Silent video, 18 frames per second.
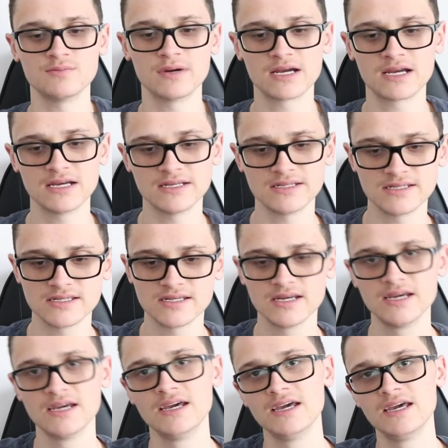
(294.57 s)
because
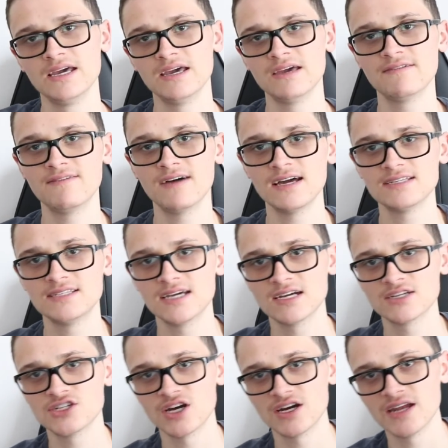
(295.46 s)
if I
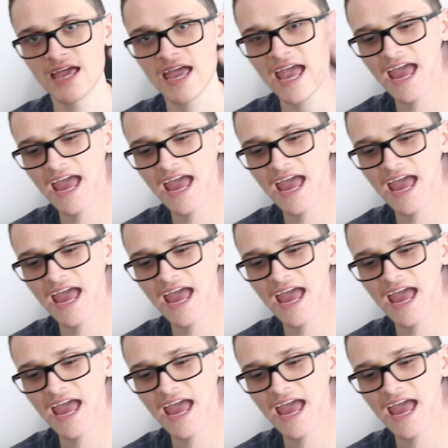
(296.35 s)
touch on